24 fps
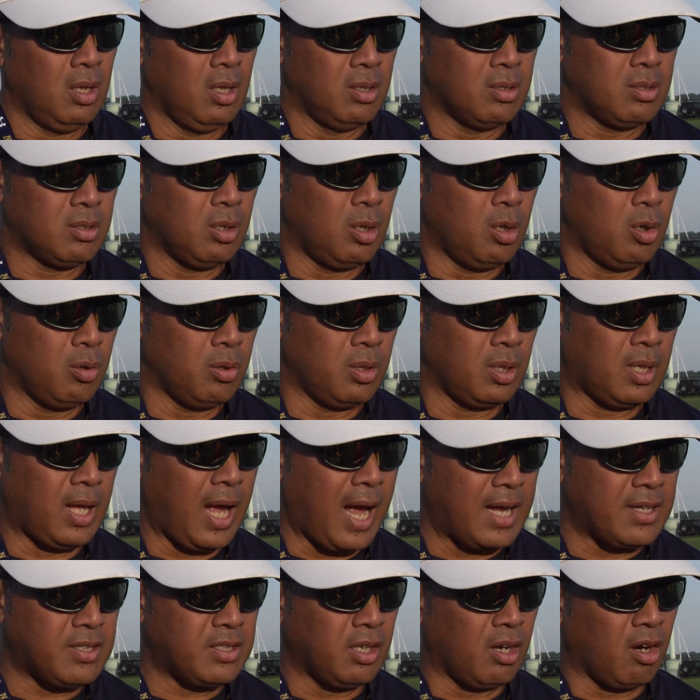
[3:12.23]
And so the
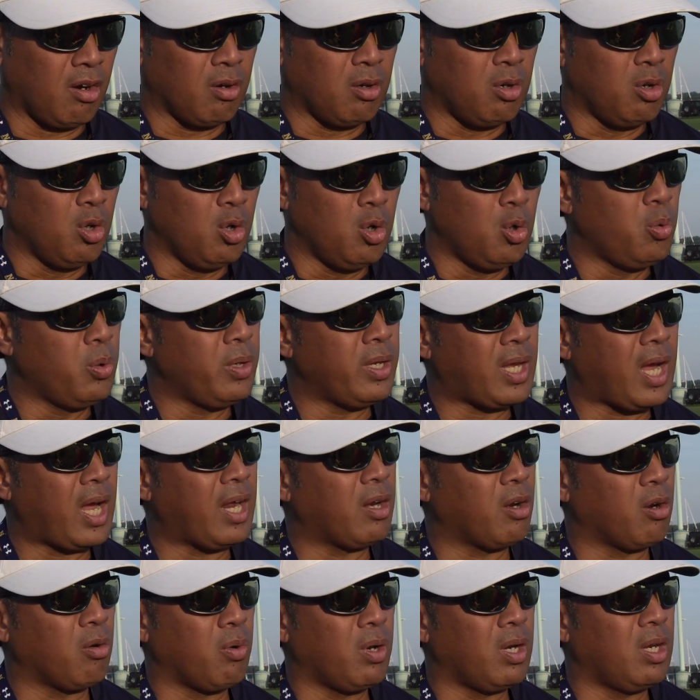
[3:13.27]
guys that are new, we
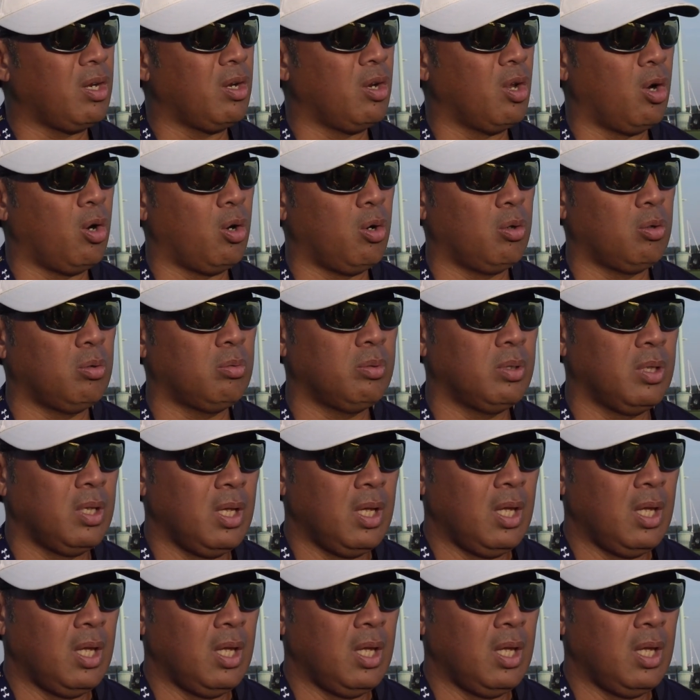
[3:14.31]
kind of already know.